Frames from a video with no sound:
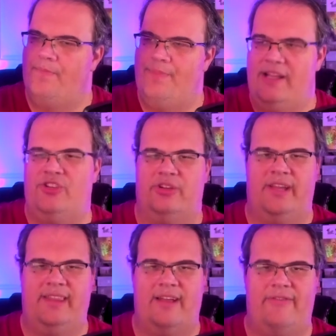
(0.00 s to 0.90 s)
be sure to
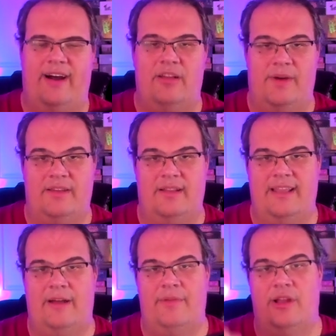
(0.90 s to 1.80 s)
hit that follow button
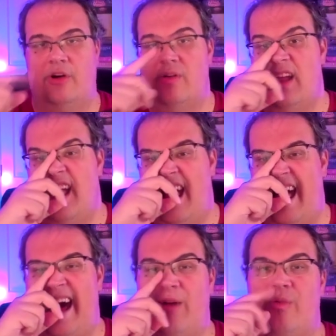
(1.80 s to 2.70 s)
down below,
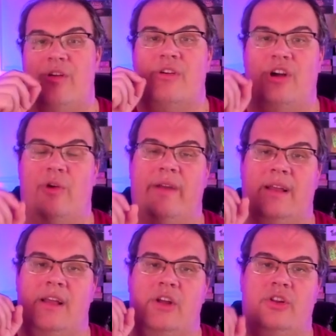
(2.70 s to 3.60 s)
and we are
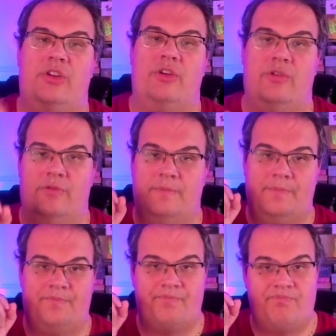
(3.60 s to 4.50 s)
going to
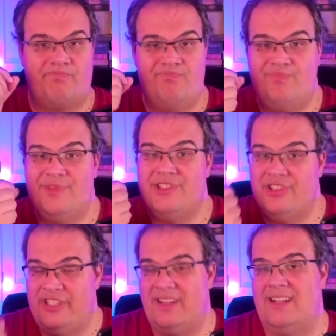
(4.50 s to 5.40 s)

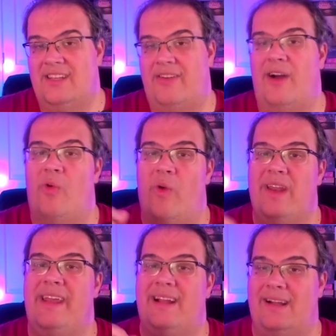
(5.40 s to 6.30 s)
check that stuff out when
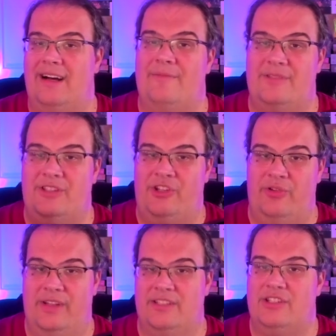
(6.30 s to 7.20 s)
it comes to
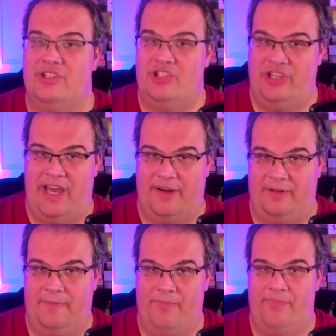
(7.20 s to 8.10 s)
this
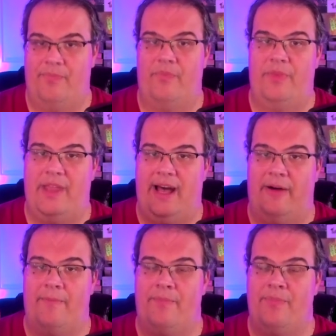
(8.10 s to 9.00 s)
channel.
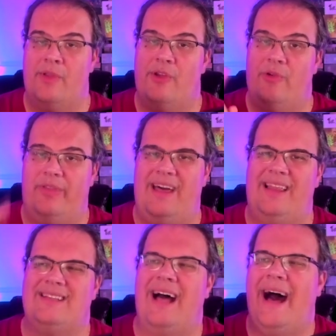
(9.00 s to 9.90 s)
Now, with that,
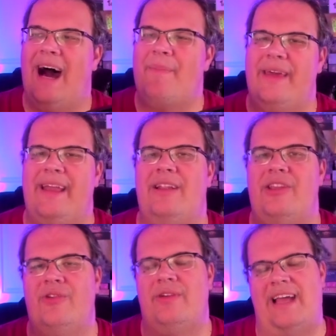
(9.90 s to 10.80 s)
let's hop
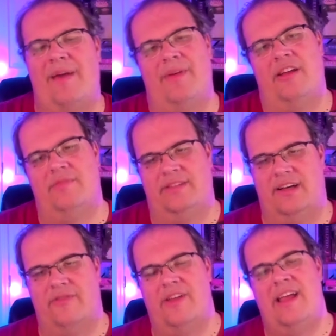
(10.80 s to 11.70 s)
into Gambit
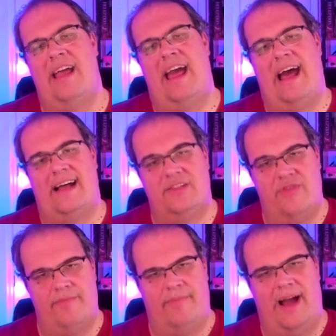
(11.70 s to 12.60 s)
himself. As a
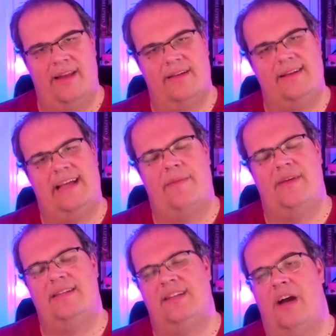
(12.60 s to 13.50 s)
reminder, Gambit
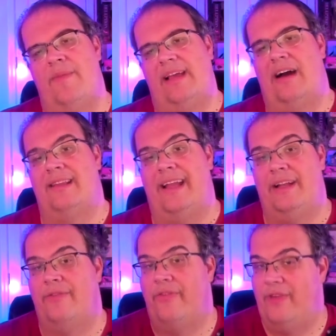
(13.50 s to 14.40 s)
is coming out in
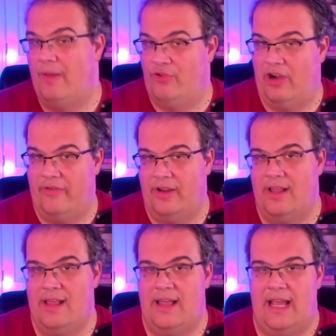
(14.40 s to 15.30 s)
February
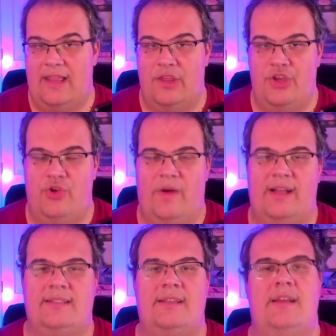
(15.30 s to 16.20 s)
in the
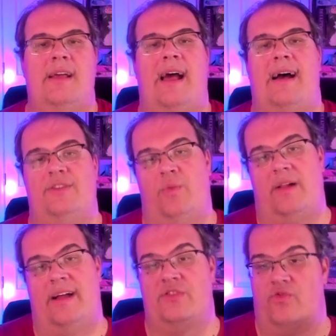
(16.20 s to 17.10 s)
US, as well
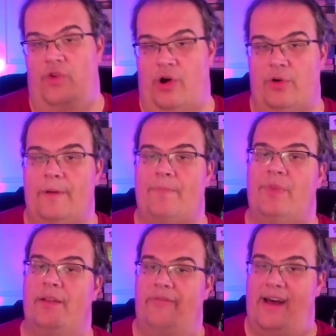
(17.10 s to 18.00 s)
as Rogue.
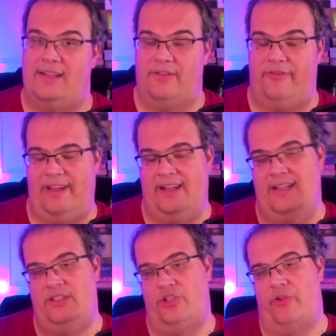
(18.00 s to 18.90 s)
Fantasy Flight
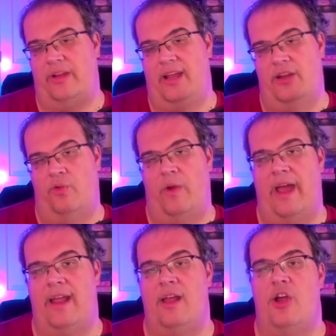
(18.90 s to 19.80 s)
is doing it in a
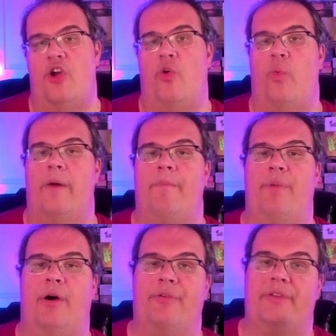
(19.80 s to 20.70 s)
way where
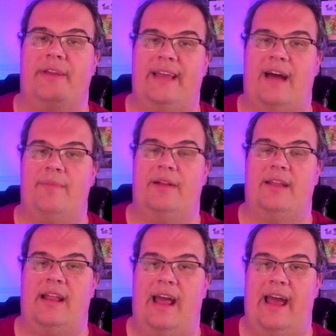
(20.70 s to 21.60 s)
both Gambit
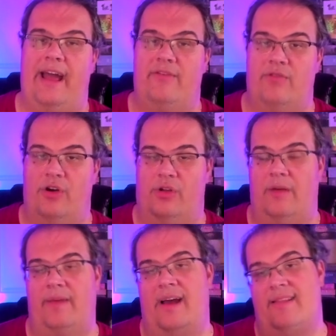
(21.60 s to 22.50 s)
and Rogue
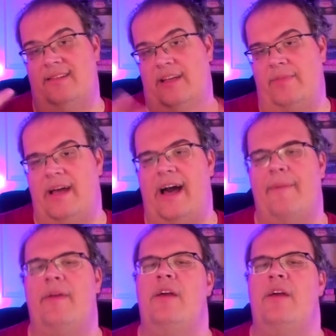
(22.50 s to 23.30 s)
coming out at the same time.